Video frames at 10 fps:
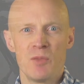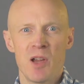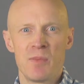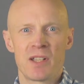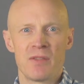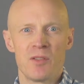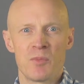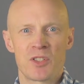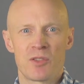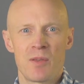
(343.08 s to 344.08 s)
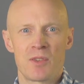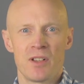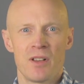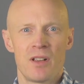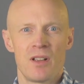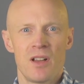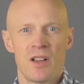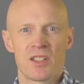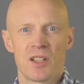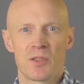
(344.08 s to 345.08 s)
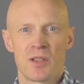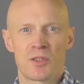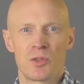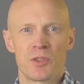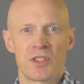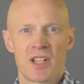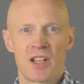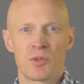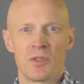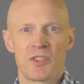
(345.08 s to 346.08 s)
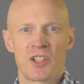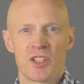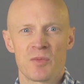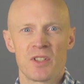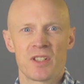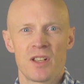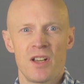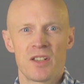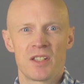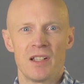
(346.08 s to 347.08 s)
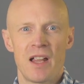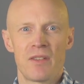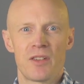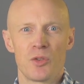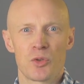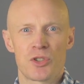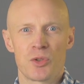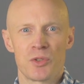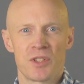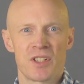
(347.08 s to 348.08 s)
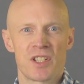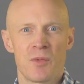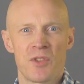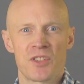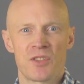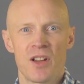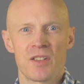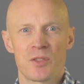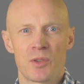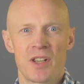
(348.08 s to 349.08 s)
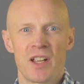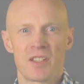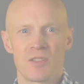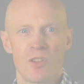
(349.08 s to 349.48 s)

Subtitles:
you may be given a prescription, sometimes called a schedule of adjustments, to lengthen or shorten some of the struts or connecting